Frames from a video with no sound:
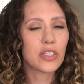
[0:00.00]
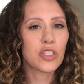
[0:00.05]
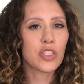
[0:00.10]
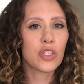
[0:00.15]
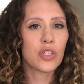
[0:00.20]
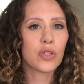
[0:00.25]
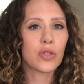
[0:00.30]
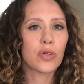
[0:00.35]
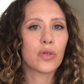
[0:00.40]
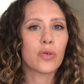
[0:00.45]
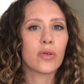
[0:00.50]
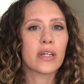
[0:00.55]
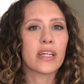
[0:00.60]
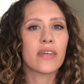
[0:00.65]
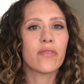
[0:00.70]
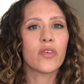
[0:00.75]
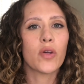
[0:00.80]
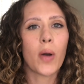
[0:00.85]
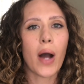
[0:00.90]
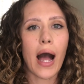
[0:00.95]
to give
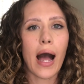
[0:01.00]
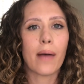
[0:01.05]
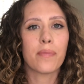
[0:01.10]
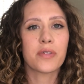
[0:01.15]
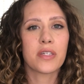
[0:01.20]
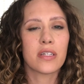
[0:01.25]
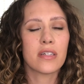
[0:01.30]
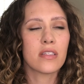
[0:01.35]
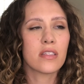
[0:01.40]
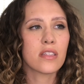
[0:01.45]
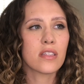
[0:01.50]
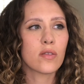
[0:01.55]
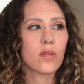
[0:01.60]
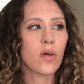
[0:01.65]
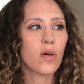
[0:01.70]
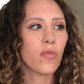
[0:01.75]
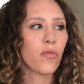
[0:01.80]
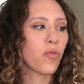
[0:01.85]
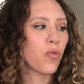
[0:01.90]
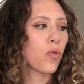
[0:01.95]
you options
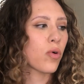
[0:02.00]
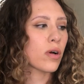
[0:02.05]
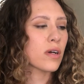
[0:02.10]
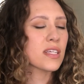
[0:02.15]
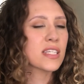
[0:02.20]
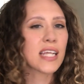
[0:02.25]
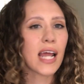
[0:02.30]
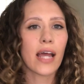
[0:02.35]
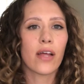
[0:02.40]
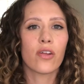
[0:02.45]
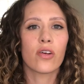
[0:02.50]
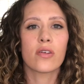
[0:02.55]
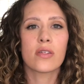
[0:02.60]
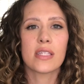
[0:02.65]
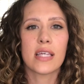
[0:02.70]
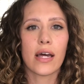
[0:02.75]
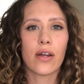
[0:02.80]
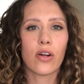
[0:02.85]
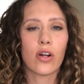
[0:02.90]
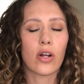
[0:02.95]
for stylers that
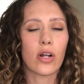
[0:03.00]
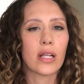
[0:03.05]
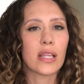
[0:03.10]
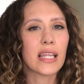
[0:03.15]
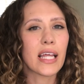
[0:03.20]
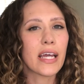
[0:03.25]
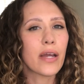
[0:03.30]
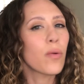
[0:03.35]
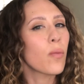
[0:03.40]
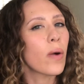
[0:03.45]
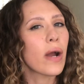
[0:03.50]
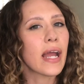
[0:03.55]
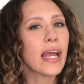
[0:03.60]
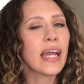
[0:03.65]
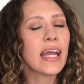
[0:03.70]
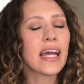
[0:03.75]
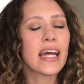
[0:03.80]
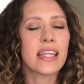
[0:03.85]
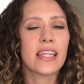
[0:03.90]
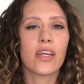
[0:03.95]
are lightweight
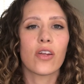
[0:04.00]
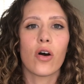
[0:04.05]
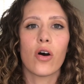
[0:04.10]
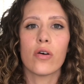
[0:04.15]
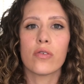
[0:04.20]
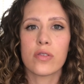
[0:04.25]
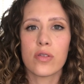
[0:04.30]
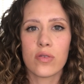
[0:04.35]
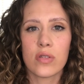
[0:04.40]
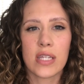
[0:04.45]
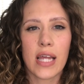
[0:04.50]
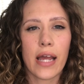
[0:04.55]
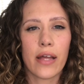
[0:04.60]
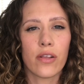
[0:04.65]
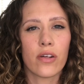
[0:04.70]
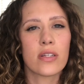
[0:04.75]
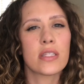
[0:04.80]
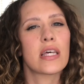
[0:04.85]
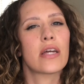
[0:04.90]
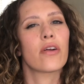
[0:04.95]
and then also stylers
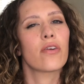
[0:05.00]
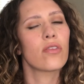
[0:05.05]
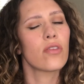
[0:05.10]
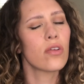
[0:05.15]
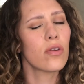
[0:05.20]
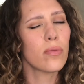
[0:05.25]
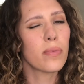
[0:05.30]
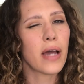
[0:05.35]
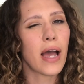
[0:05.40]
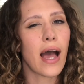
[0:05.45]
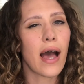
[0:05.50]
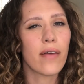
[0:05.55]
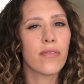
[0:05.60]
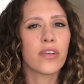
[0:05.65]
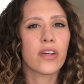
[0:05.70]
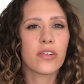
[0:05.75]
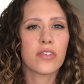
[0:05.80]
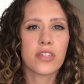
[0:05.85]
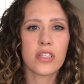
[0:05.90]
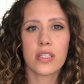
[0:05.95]
that are a little bit heavier,
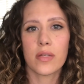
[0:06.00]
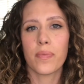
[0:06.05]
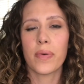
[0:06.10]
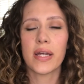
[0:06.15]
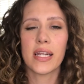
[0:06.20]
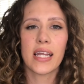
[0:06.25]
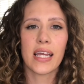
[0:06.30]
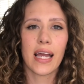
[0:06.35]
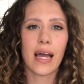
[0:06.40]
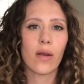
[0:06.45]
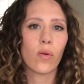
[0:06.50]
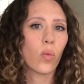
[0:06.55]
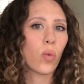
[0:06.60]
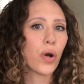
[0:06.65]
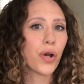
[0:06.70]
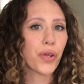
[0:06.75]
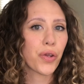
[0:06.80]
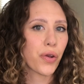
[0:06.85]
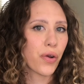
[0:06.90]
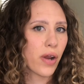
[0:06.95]
just depending on what
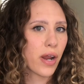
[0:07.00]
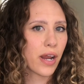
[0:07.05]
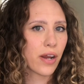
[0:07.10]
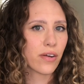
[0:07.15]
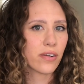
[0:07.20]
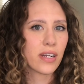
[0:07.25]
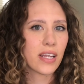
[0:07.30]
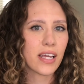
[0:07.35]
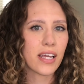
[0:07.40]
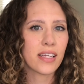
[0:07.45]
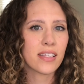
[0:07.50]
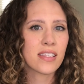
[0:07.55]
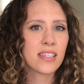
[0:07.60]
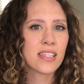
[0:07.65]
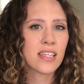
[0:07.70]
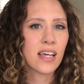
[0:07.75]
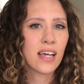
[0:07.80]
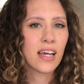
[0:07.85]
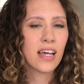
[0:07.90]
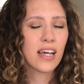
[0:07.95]
your hair needs.
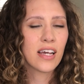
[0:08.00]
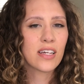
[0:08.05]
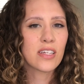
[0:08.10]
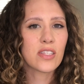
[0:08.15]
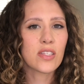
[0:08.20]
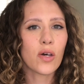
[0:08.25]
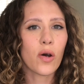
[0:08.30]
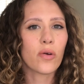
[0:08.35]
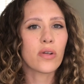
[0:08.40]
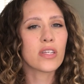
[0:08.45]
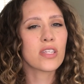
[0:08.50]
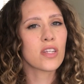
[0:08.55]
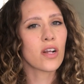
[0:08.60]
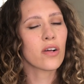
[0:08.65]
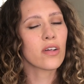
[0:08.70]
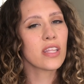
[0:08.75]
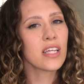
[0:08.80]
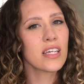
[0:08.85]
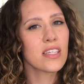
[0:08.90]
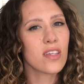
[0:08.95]
So to start
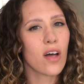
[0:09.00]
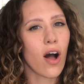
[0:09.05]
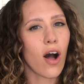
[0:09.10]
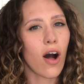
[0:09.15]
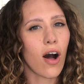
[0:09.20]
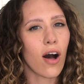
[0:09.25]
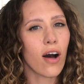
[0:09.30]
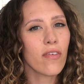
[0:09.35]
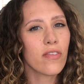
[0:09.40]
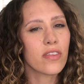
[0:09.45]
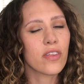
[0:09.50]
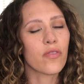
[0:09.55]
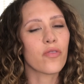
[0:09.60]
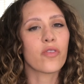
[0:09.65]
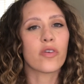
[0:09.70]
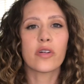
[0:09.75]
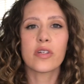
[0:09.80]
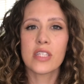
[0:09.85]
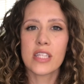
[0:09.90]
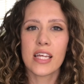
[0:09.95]
things off, the
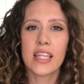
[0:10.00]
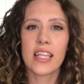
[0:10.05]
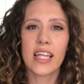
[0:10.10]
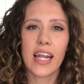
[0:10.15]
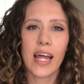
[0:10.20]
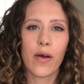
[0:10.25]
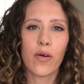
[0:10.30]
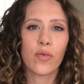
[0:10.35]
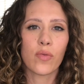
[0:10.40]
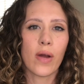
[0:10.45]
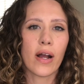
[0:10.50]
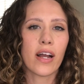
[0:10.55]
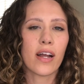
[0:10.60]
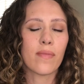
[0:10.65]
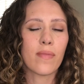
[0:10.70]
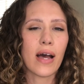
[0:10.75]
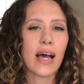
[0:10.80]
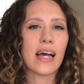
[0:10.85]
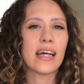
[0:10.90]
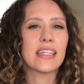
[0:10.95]
first thing that I would
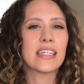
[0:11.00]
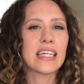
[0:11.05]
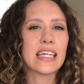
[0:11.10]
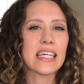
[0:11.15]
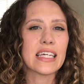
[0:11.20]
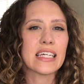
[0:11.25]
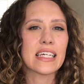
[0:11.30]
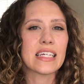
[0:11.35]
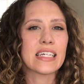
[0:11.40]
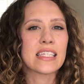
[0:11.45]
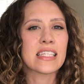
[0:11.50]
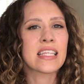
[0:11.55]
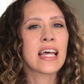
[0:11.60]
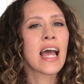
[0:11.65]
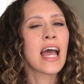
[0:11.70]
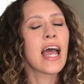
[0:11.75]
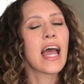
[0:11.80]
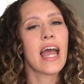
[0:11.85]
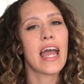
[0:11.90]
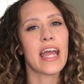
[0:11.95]
recommend is
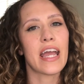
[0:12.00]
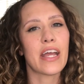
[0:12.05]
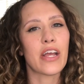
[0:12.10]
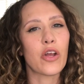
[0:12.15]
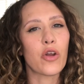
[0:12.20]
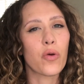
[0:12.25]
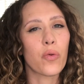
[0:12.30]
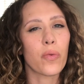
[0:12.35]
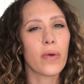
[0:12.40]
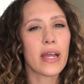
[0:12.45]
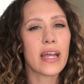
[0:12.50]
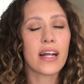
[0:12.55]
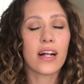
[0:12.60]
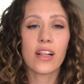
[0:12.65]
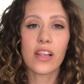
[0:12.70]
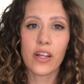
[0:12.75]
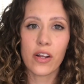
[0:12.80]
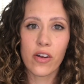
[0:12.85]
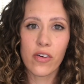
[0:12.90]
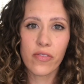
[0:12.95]
a great
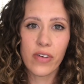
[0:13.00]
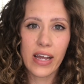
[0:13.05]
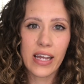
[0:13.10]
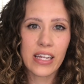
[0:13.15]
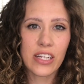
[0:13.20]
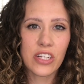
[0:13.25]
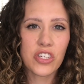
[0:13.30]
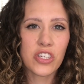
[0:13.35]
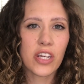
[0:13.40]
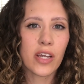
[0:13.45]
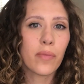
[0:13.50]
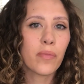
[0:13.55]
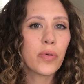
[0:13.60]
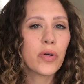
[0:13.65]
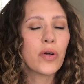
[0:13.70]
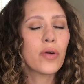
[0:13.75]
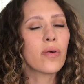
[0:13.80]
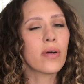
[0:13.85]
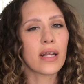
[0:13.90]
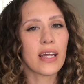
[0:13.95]
clarifying shampoo,
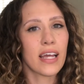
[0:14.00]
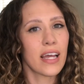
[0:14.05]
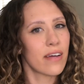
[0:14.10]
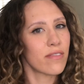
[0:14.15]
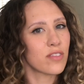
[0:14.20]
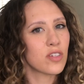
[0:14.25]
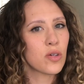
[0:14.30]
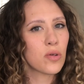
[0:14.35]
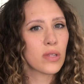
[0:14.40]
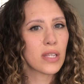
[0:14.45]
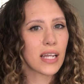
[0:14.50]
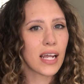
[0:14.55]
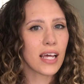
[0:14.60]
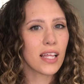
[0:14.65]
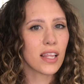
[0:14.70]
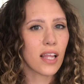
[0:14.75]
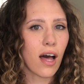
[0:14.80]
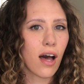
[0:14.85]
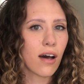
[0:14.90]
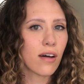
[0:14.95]
and I have two that I
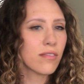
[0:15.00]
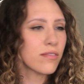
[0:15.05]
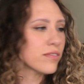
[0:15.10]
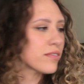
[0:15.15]
love.